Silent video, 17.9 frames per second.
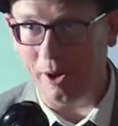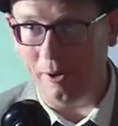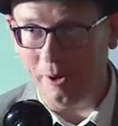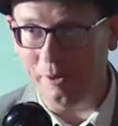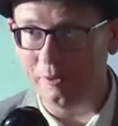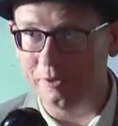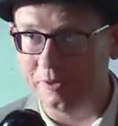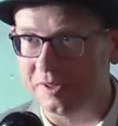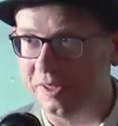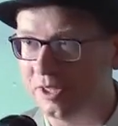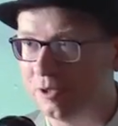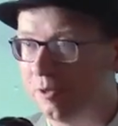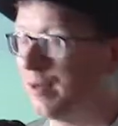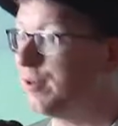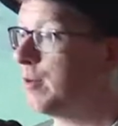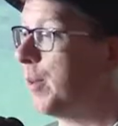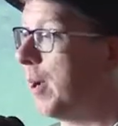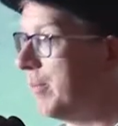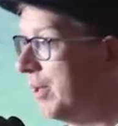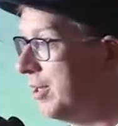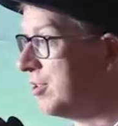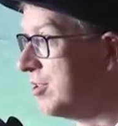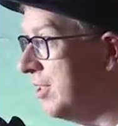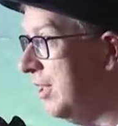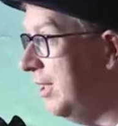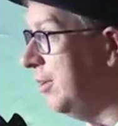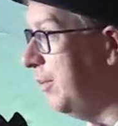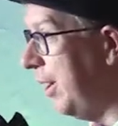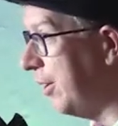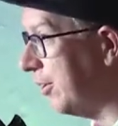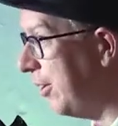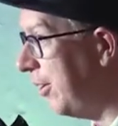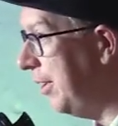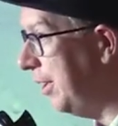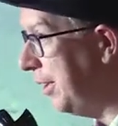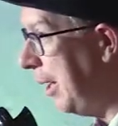Burrows, the Director of Publicity of the
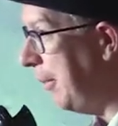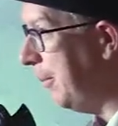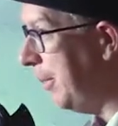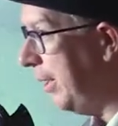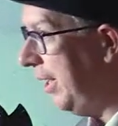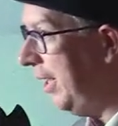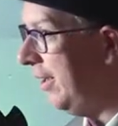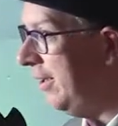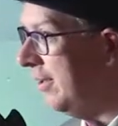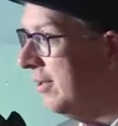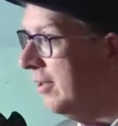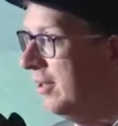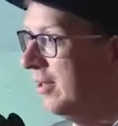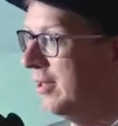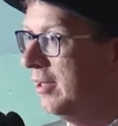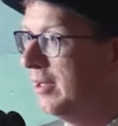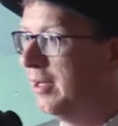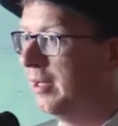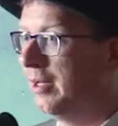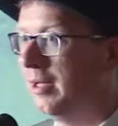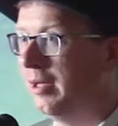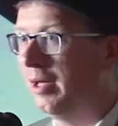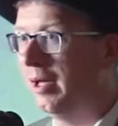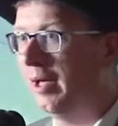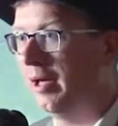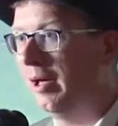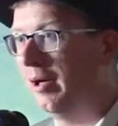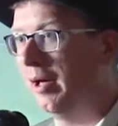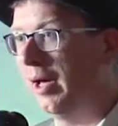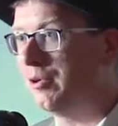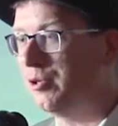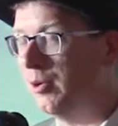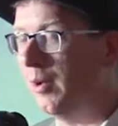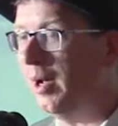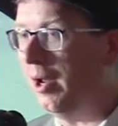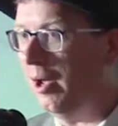Marconi Company.
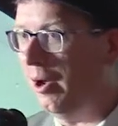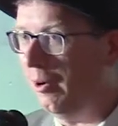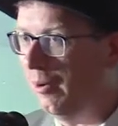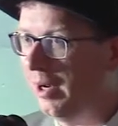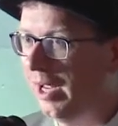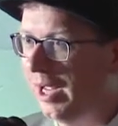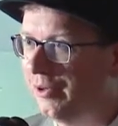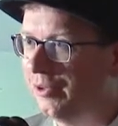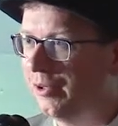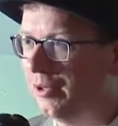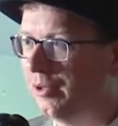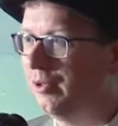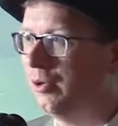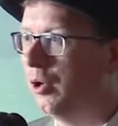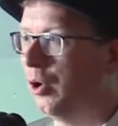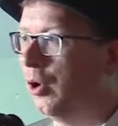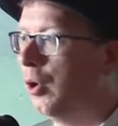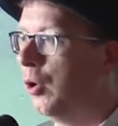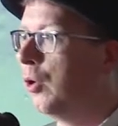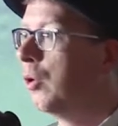2LO London